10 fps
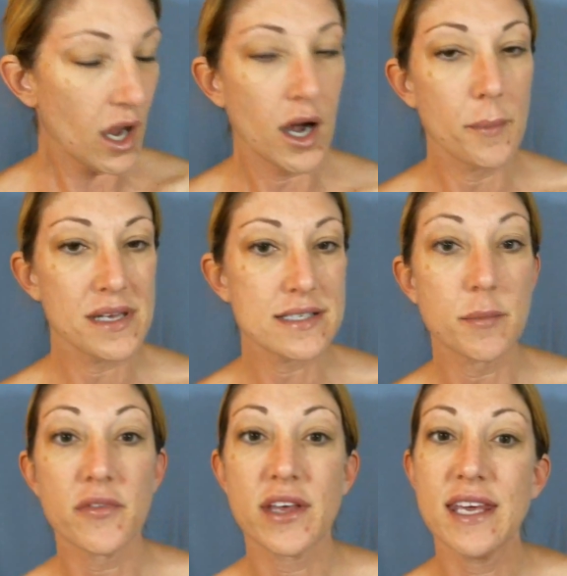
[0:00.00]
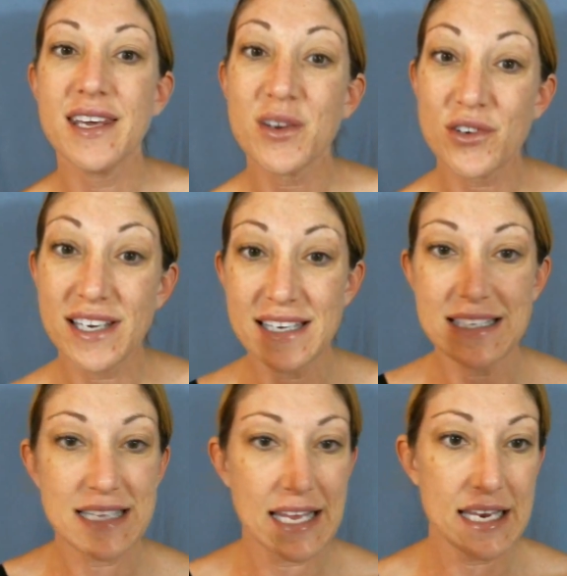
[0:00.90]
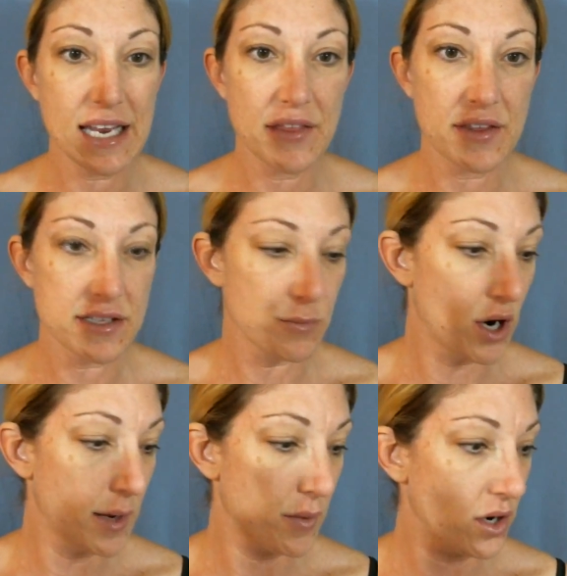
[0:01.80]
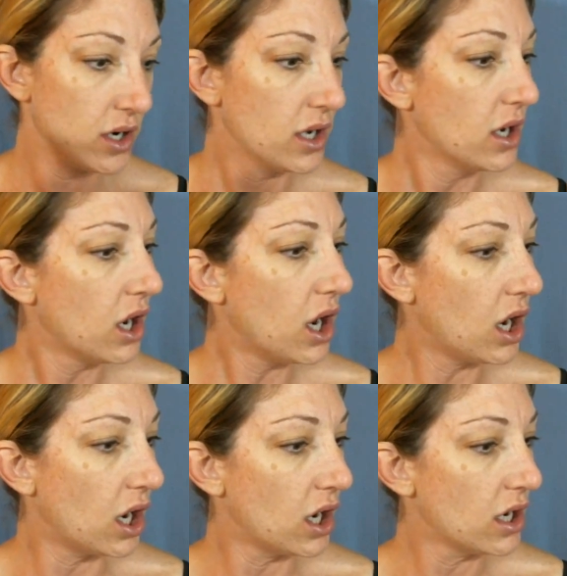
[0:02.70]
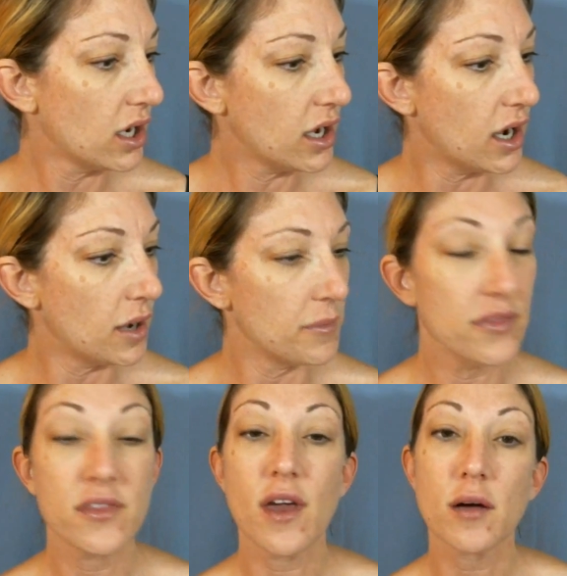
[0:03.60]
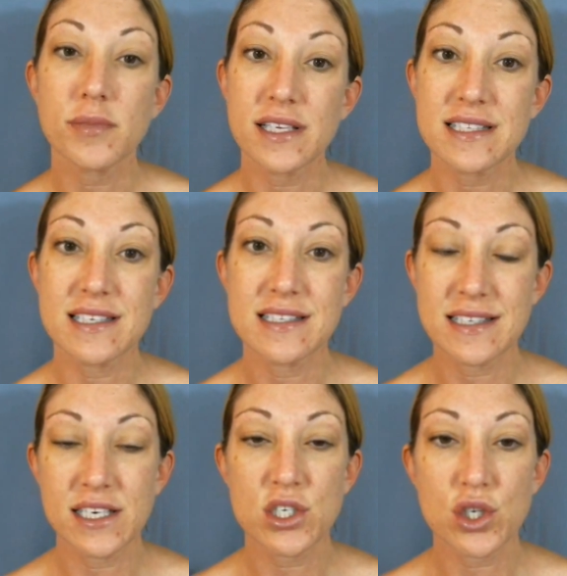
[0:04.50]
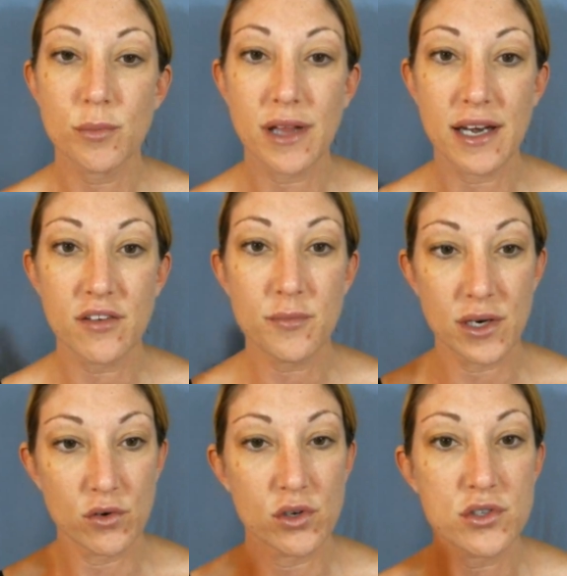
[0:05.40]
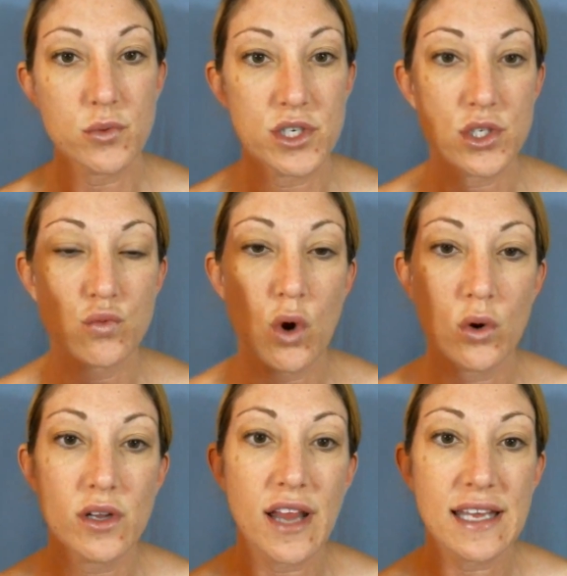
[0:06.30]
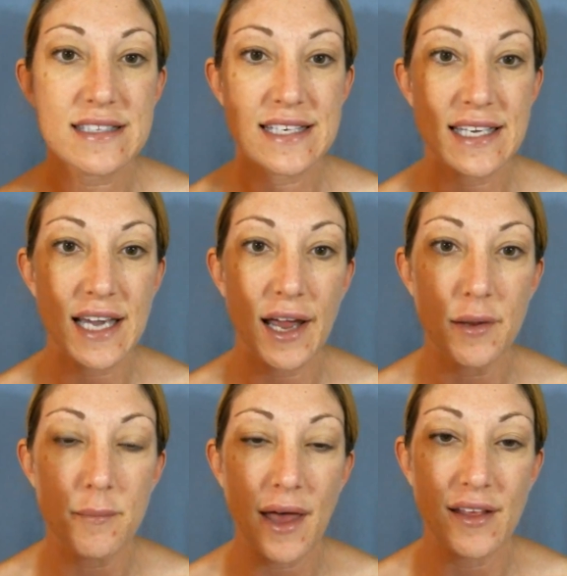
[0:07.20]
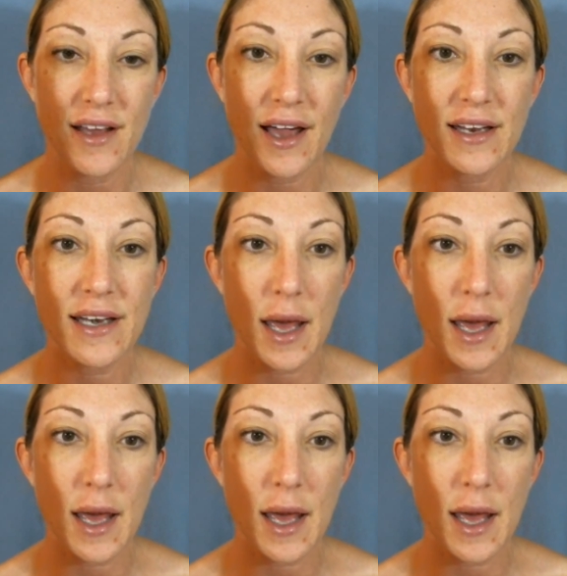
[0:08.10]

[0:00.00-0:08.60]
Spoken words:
Some of the key ingredients in this primer are Youngblood's signature blend of minerals, which is rhodolite, zincite, malachite, and